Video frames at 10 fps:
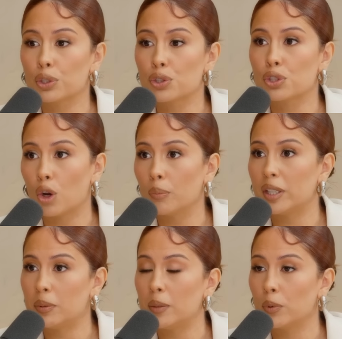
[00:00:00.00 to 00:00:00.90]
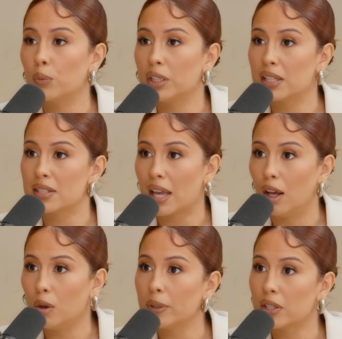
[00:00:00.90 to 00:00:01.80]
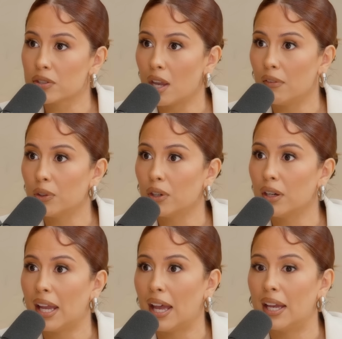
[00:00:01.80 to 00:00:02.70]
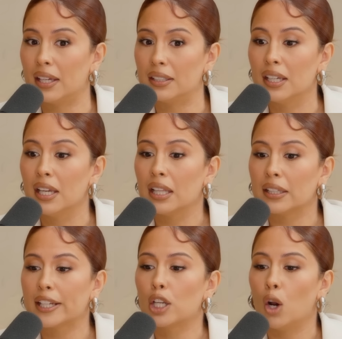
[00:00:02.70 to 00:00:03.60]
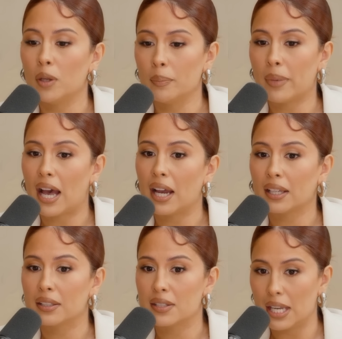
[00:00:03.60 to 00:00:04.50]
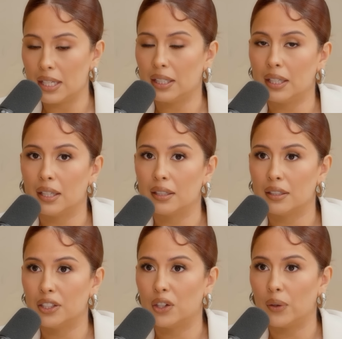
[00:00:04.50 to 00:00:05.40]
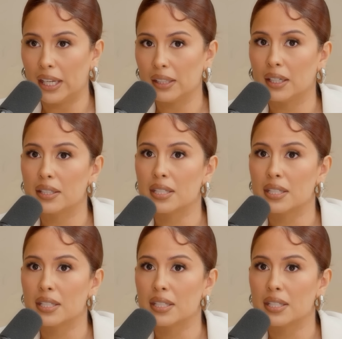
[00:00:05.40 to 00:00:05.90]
so many people we need to help in El Salvador. And going back and taking, Ayla and